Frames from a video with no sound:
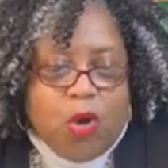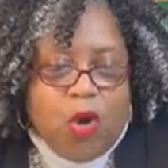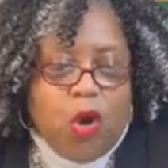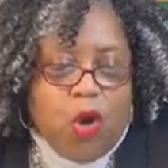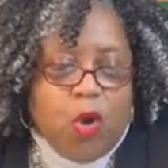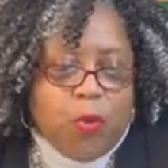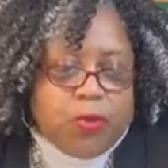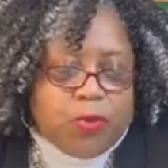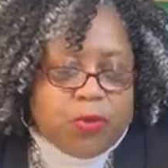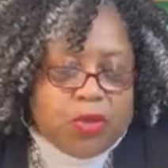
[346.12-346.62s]

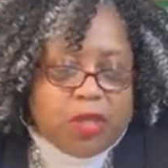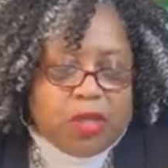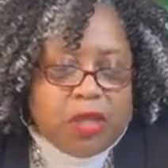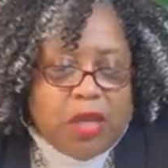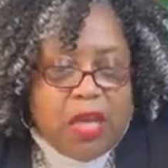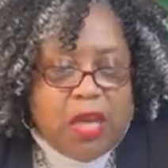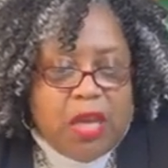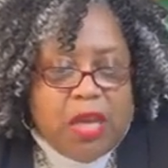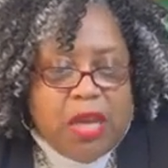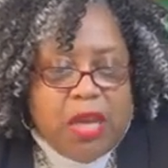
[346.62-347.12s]
Oops,
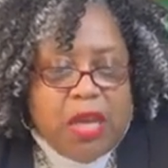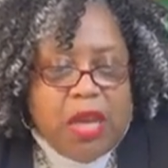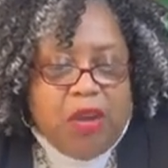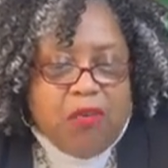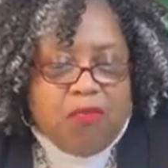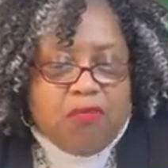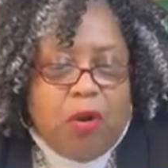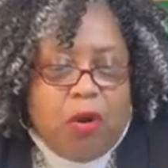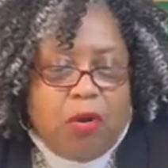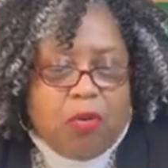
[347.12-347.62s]
he
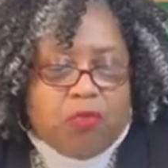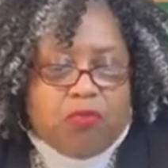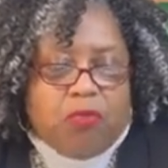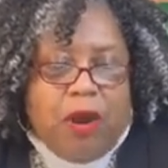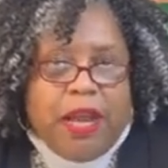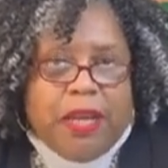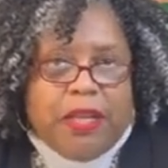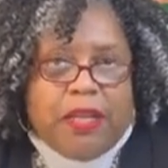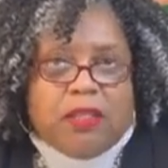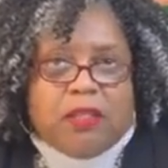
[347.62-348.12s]
rolled
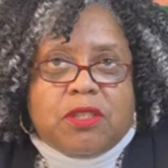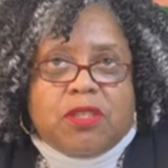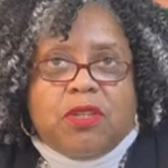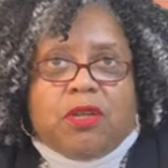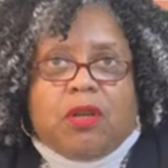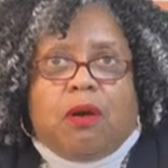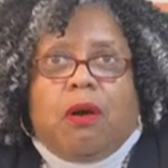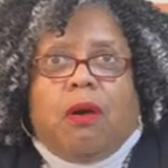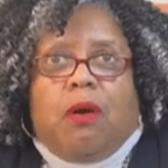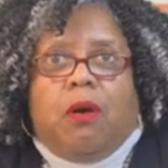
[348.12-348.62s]
right into
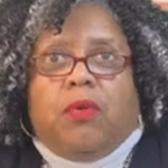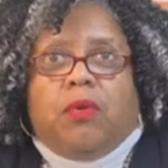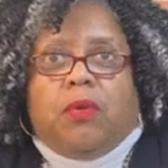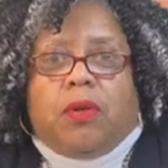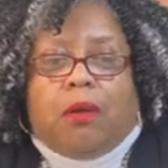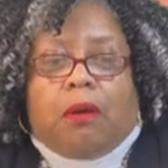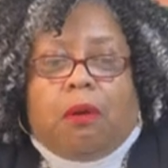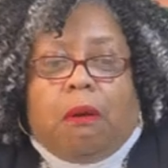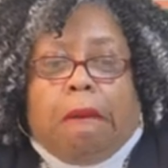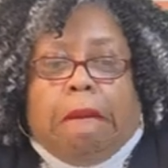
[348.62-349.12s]
the
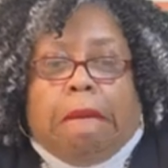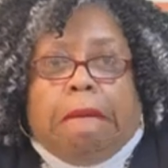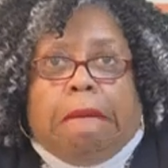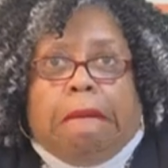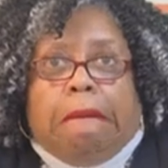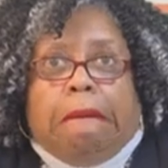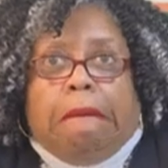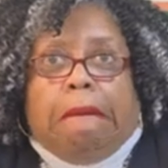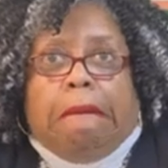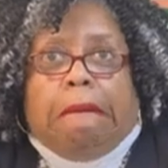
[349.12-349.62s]
owner.
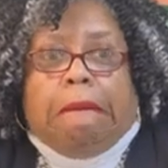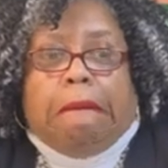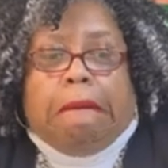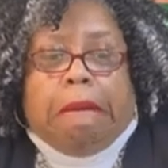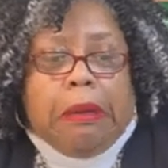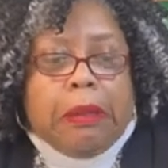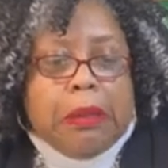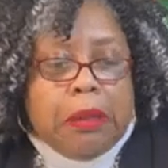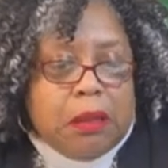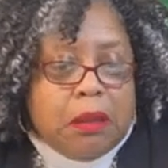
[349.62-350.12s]

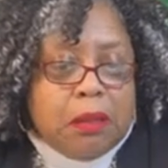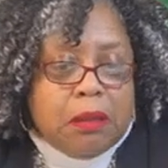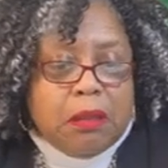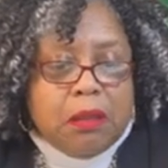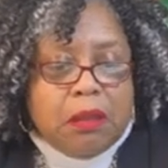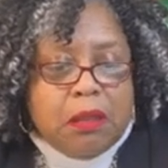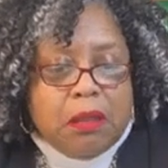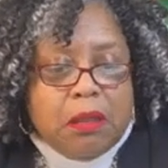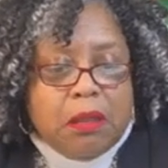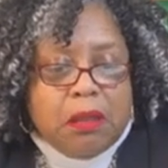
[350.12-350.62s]
Uh-oh.
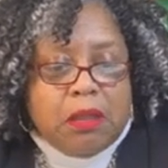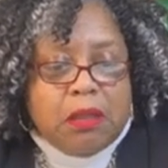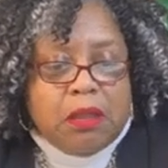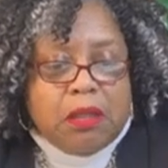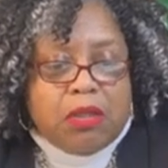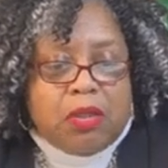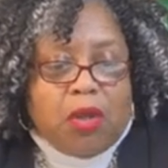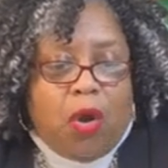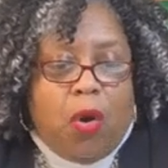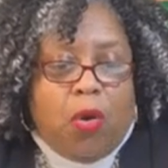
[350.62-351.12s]

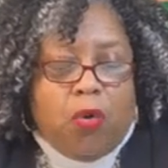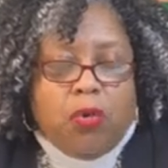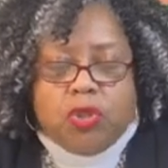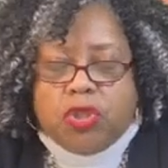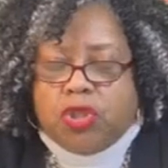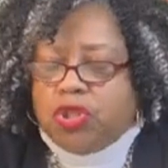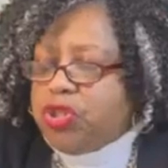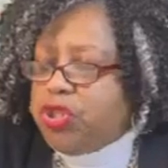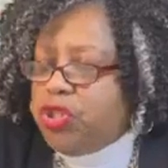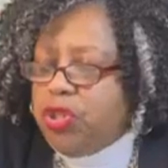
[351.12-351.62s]
The
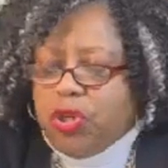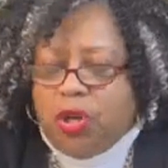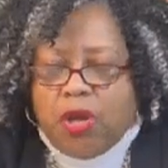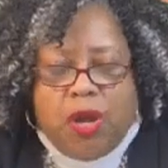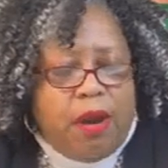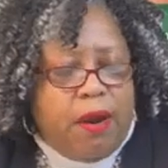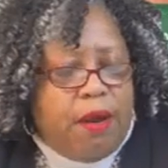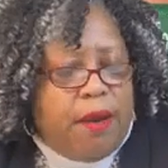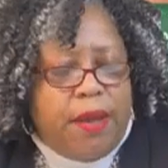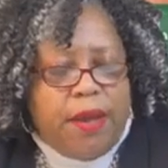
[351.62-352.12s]
owner shook
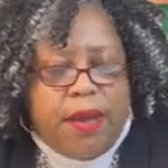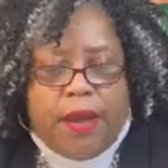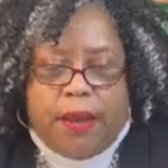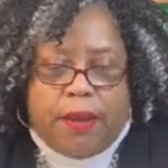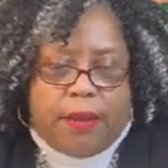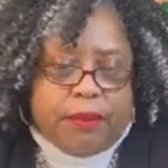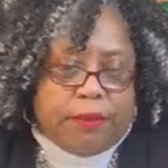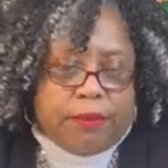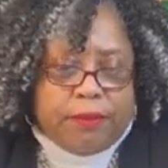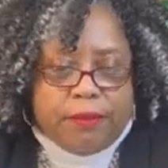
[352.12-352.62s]
her
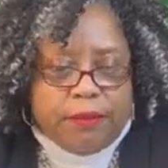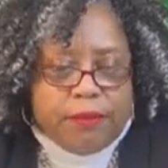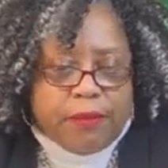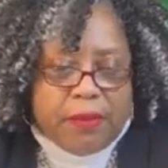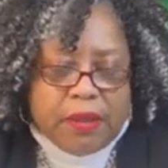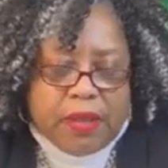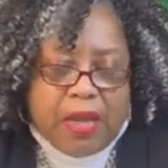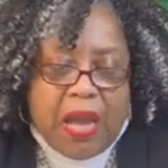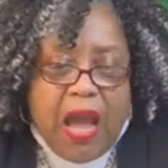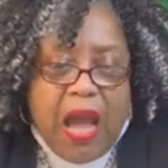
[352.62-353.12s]
head.
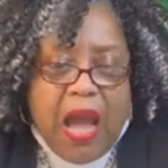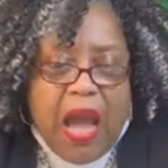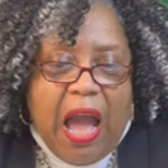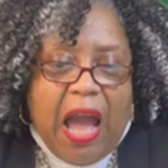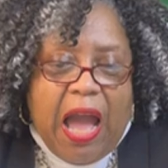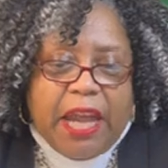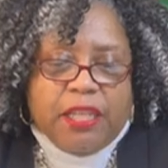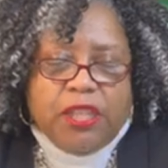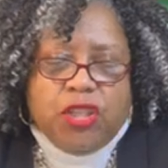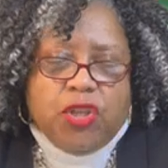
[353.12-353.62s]

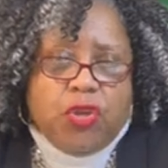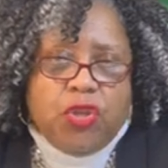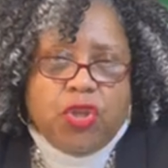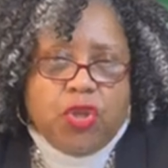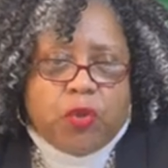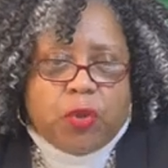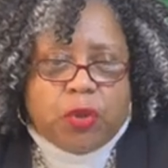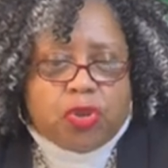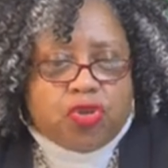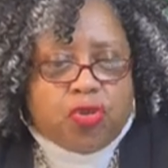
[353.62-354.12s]
I knew
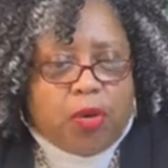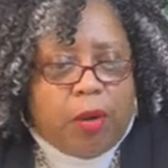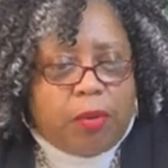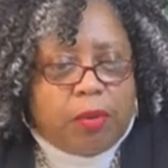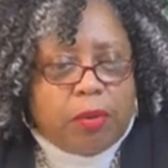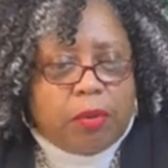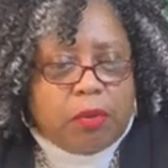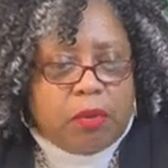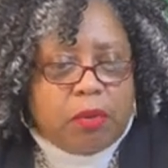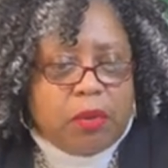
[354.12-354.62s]
you were
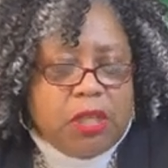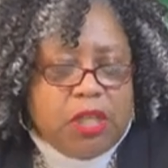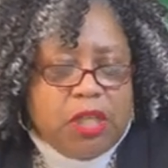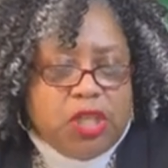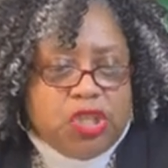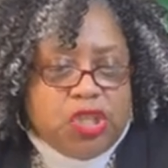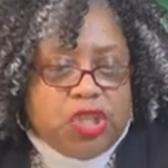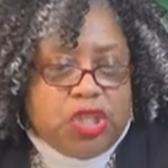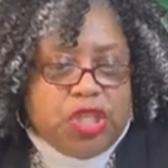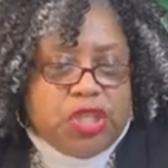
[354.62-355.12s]
trouble,
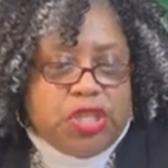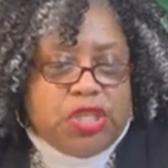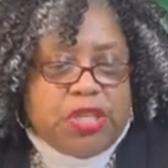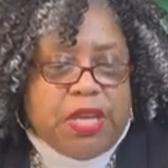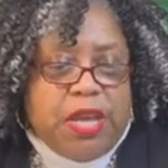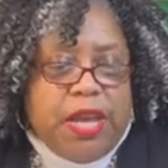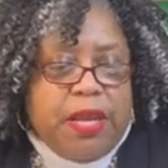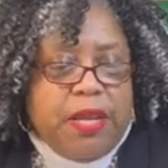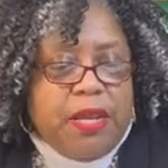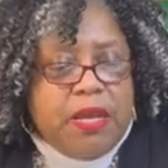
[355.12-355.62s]
she
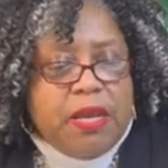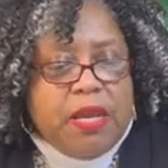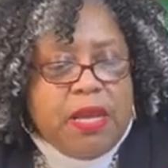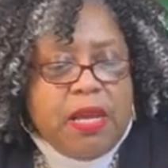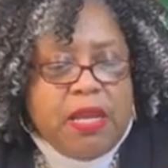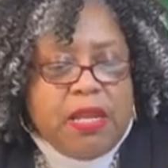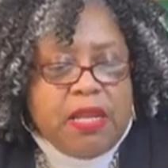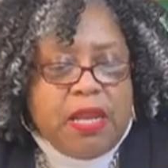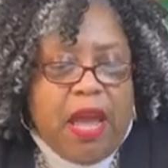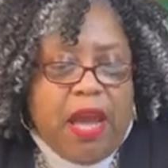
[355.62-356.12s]
said.
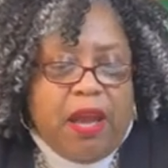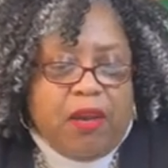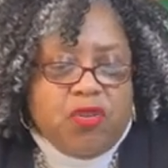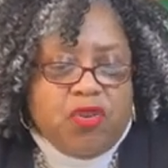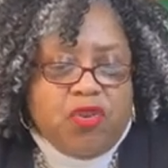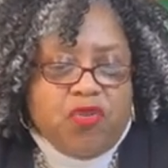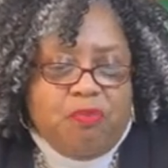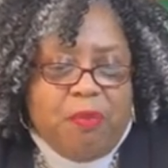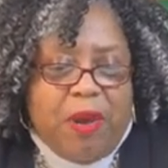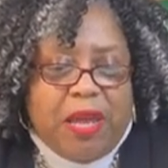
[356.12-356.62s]
Now
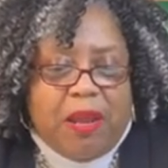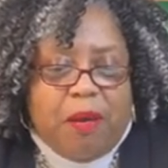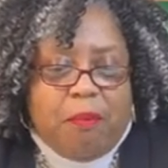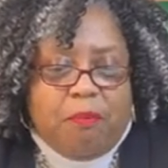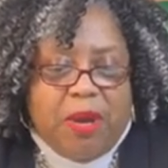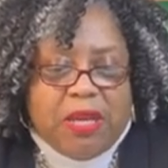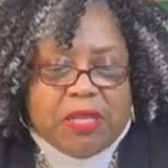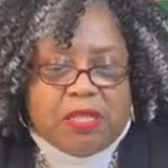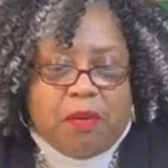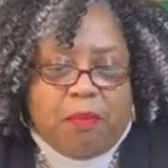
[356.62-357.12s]
you've made a
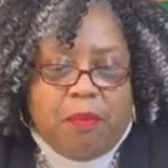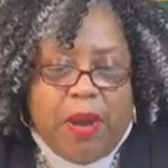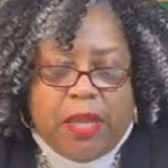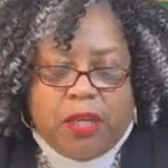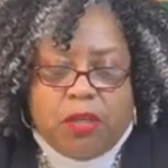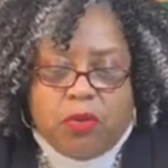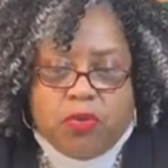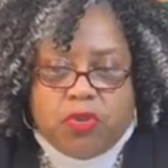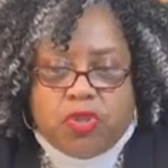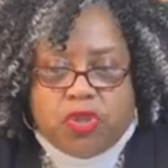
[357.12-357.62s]
mess of my
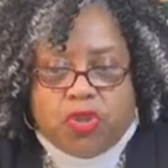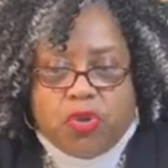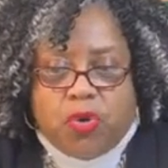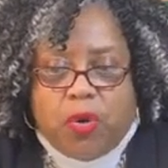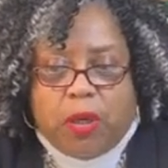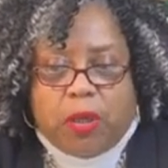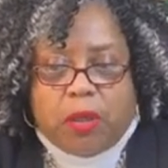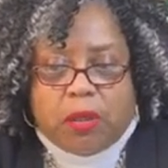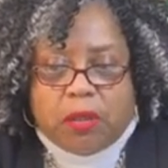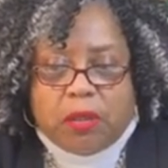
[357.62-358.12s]
new
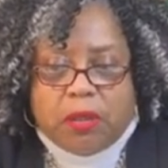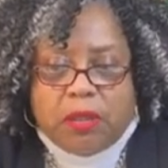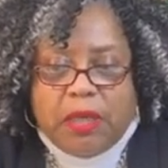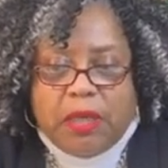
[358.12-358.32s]
store.